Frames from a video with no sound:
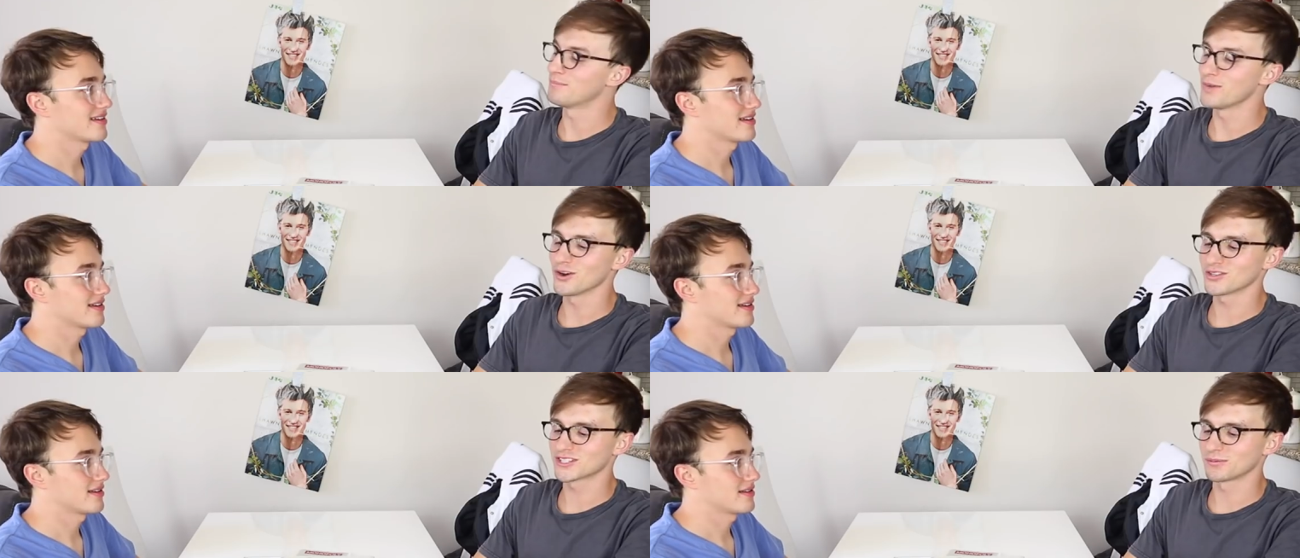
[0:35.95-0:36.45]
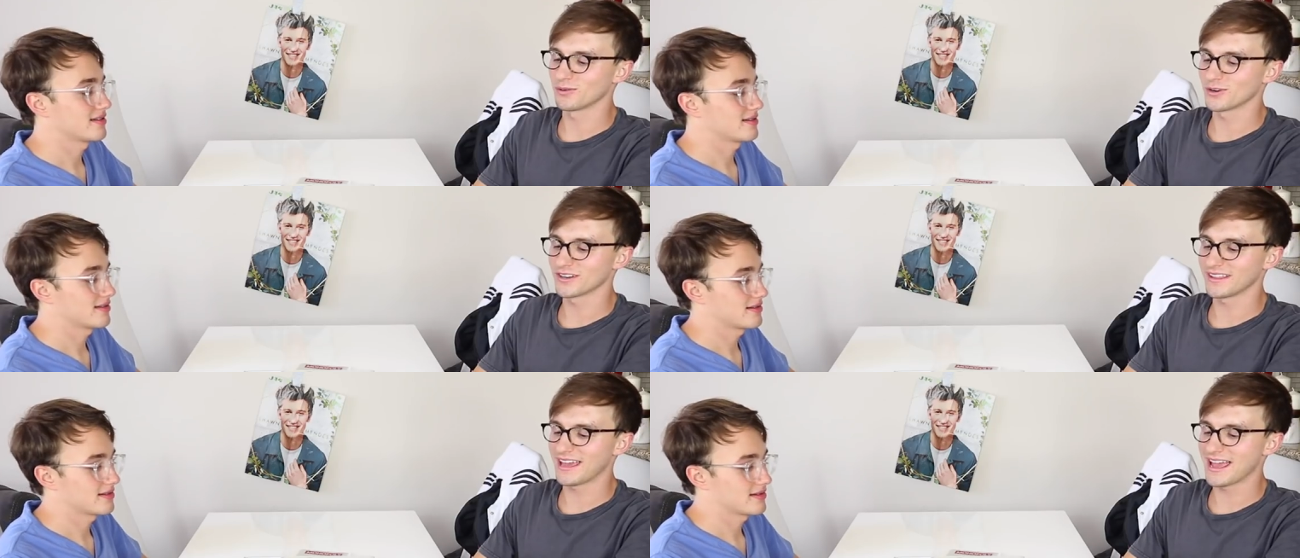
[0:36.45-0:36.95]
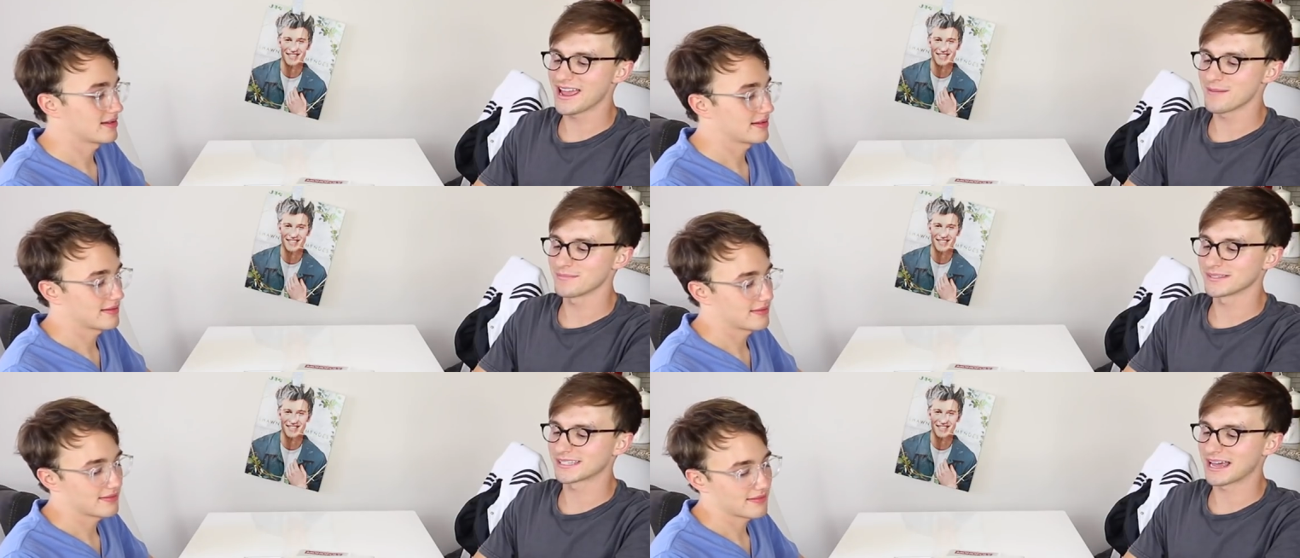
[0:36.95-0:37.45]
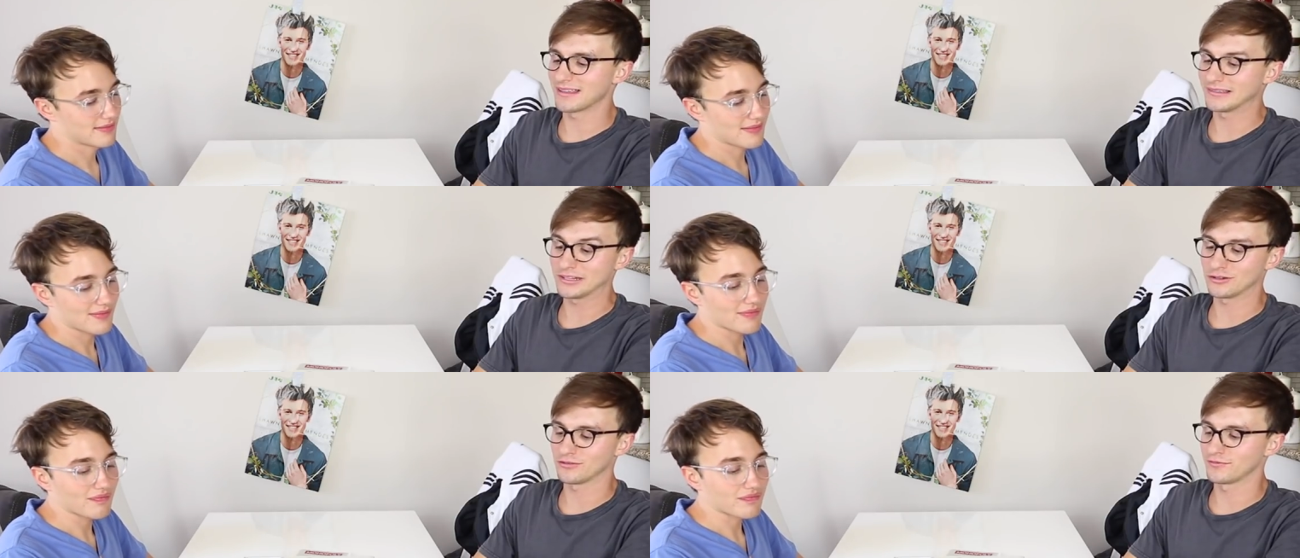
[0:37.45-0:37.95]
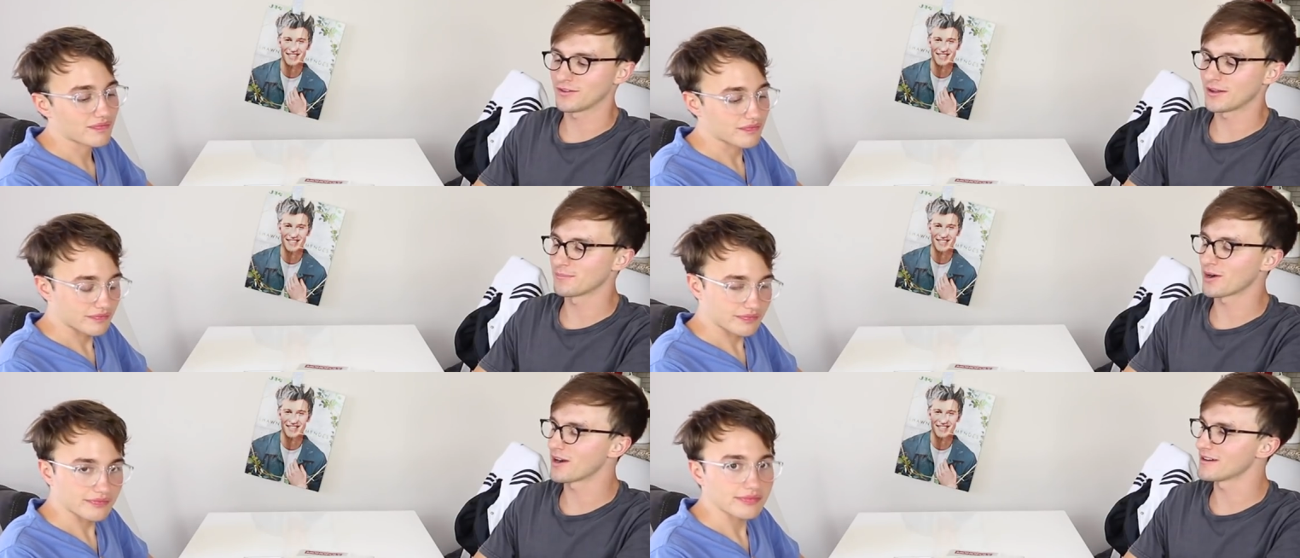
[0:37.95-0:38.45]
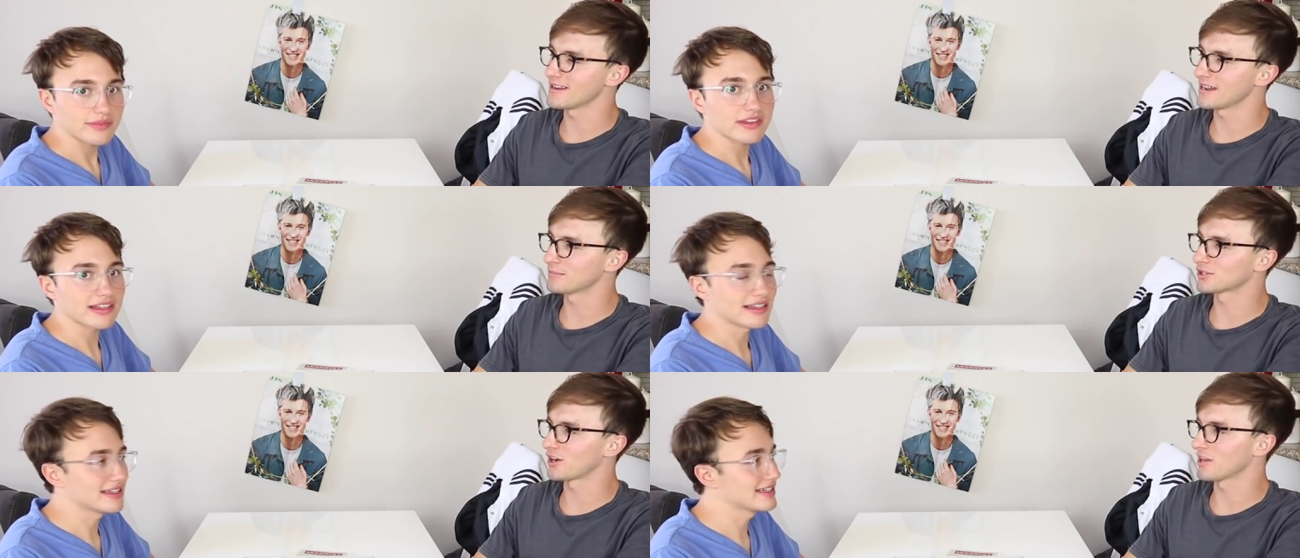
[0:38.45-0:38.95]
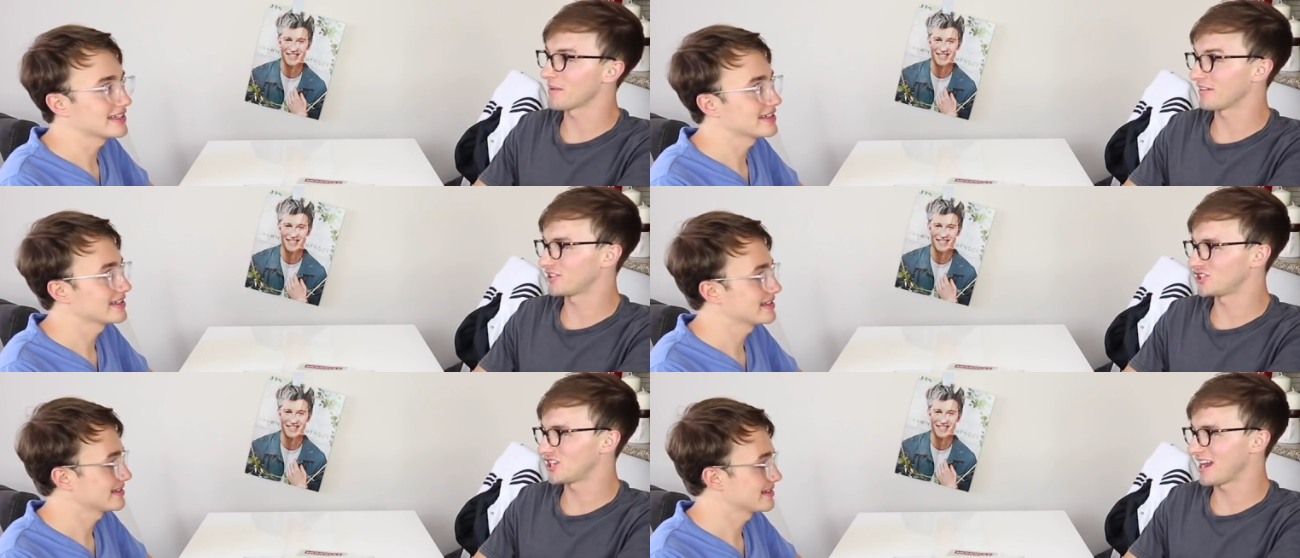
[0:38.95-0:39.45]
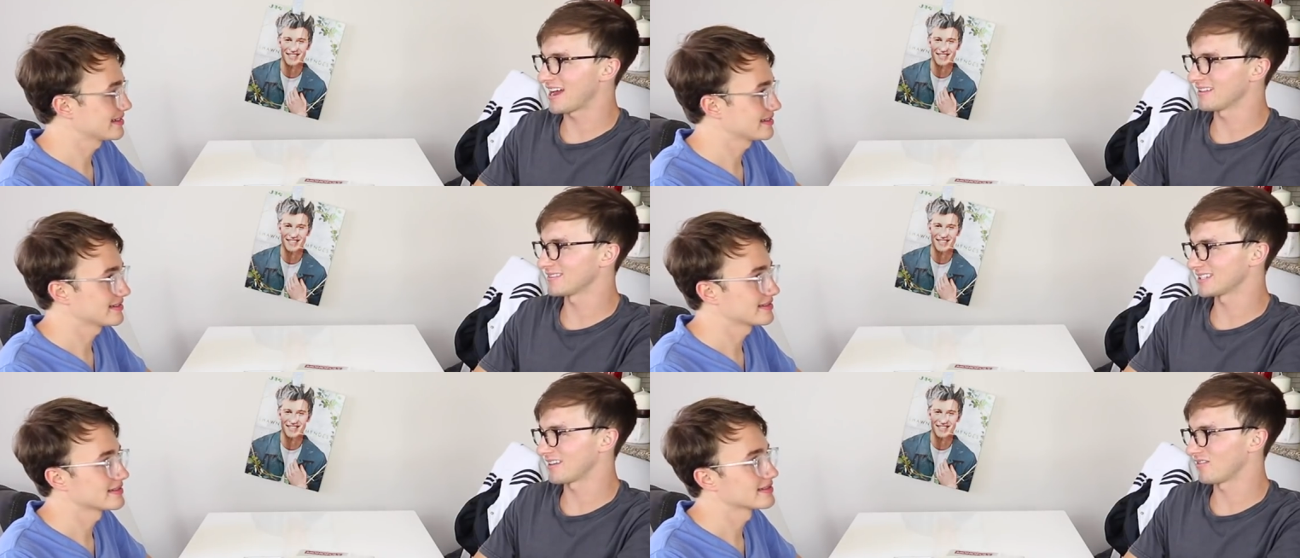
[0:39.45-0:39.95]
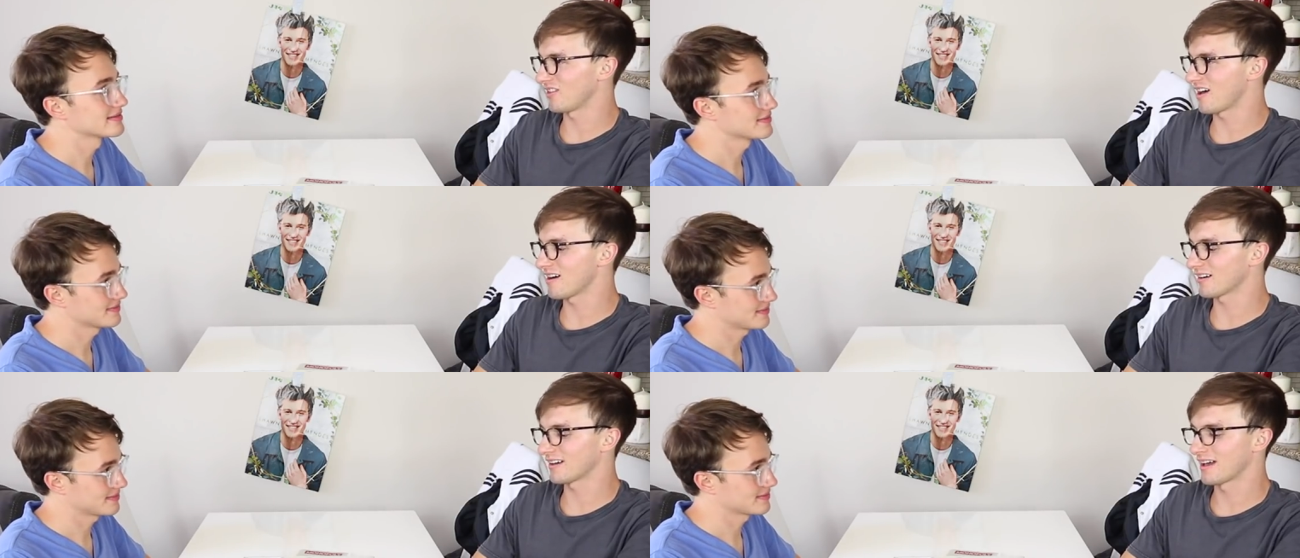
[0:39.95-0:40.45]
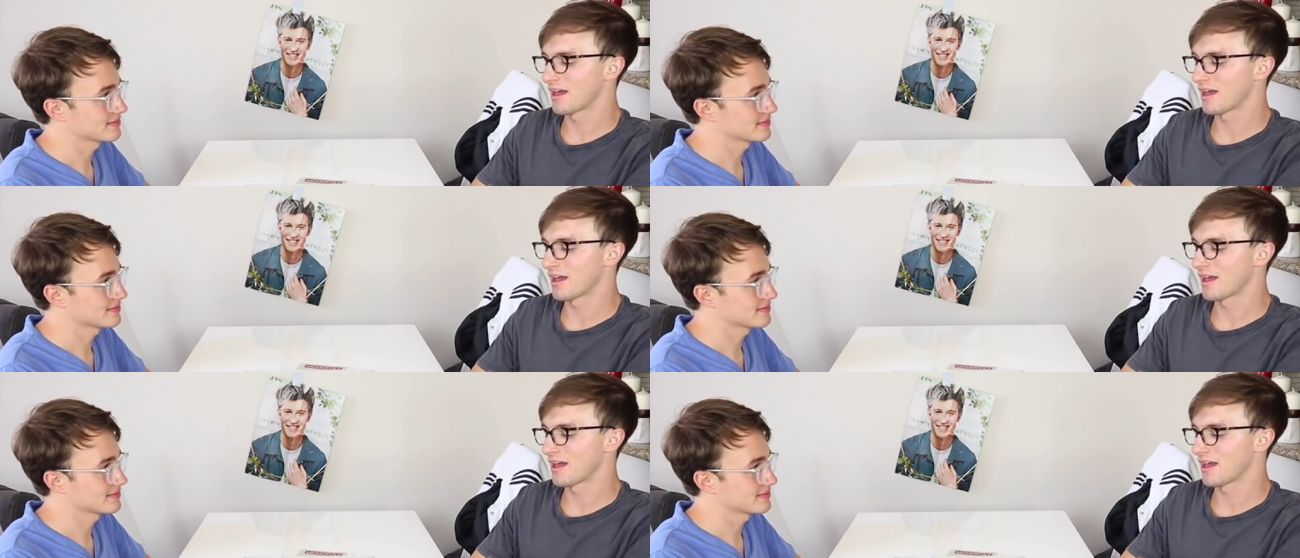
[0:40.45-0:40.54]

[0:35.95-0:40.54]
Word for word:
Speaker 1: Most board games and little fun party games are all about chance and luck,